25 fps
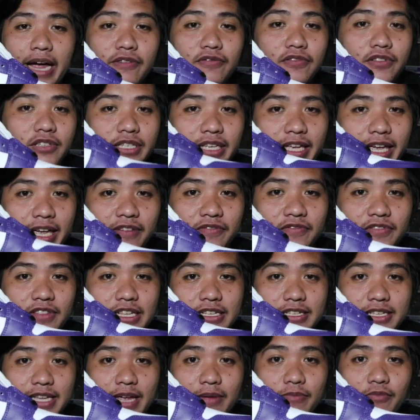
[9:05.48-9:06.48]
I will
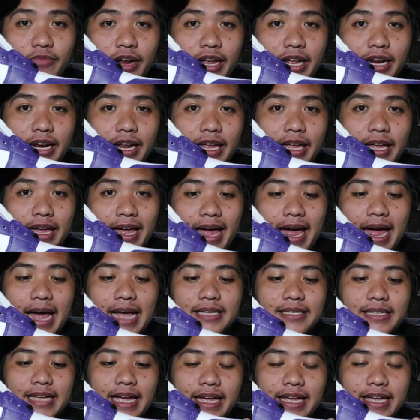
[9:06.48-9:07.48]
give the same rating
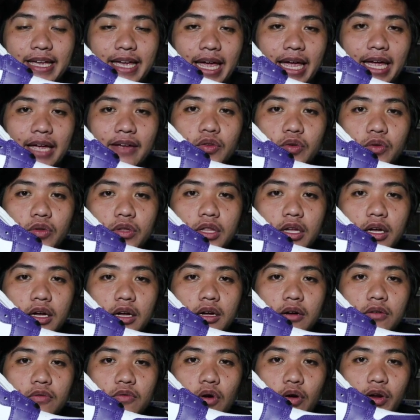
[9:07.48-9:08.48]
as I gave to
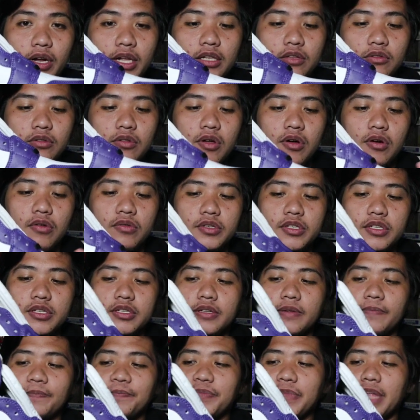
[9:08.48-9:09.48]
the Royal
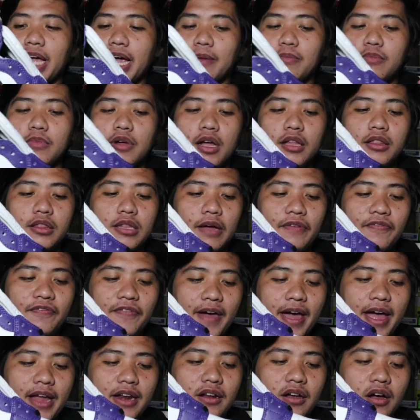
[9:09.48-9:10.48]
Toes. I'm not a
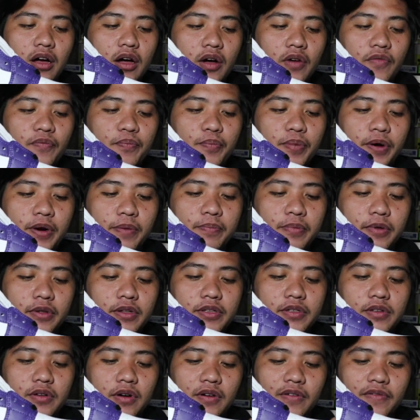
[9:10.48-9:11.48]
fan of
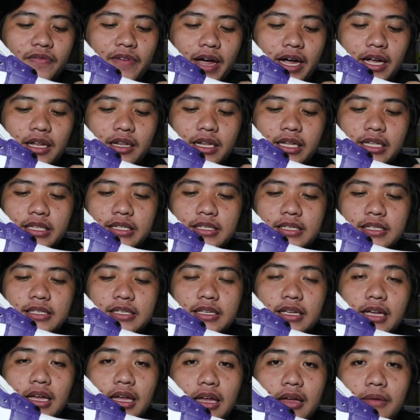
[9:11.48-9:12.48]
purples or
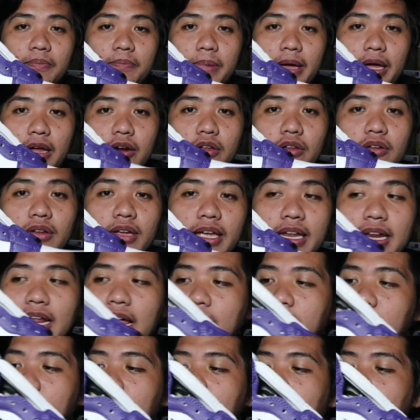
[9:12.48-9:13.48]
violets. Pero yung
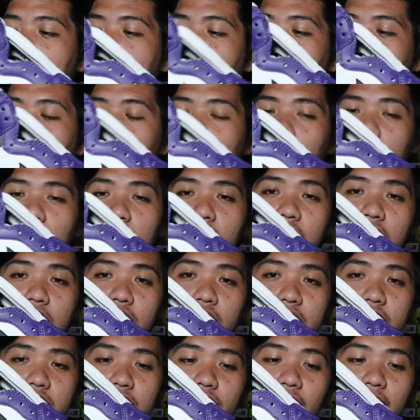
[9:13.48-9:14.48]
ginamit nilang color
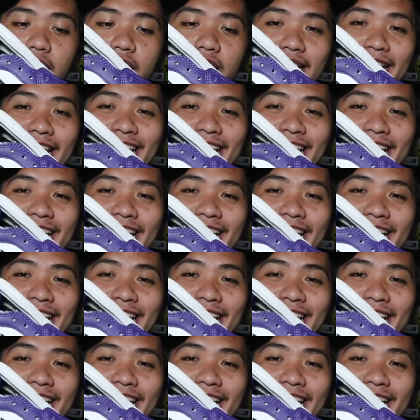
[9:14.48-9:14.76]
dito is really